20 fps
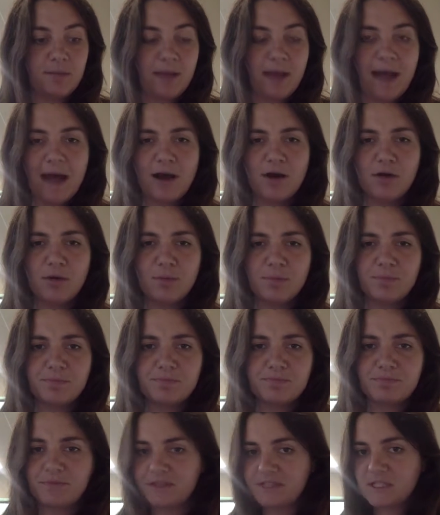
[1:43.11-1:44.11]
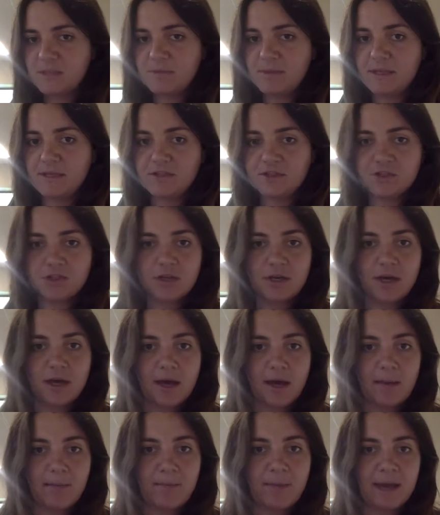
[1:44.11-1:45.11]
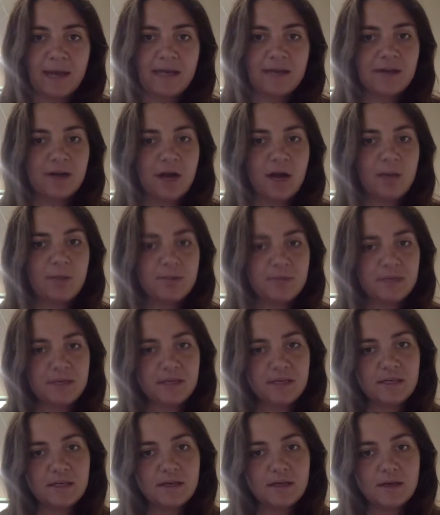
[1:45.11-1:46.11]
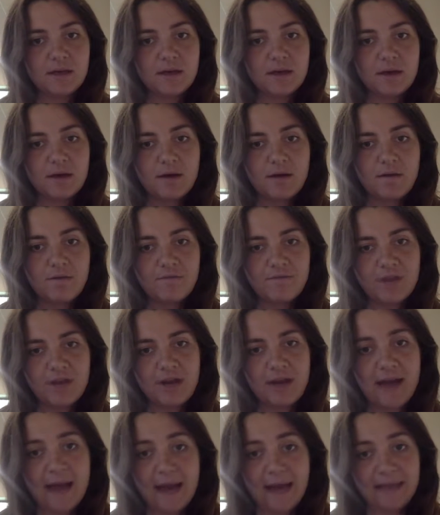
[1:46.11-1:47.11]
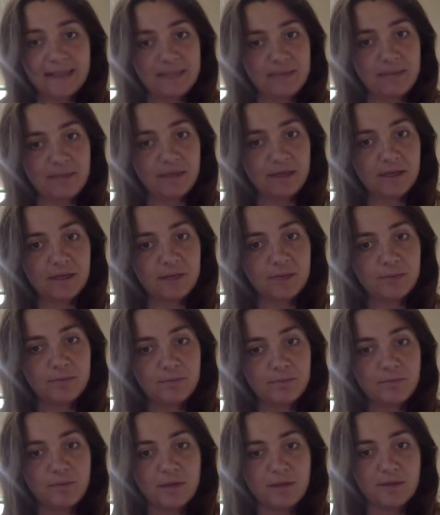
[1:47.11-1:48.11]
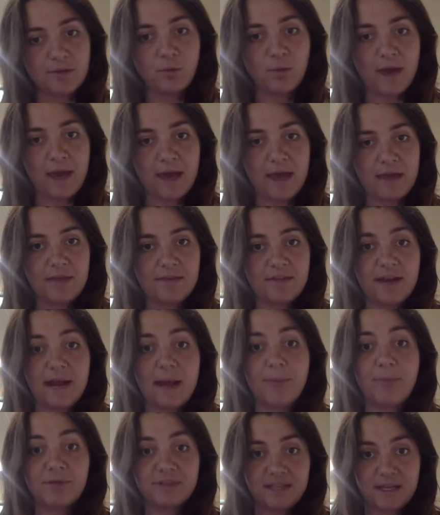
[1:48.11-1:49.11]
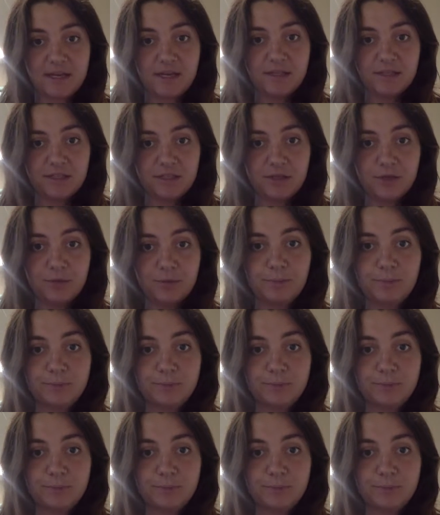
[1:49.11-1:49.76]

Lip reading: how this speech might not be very academic in the way that I present it to you.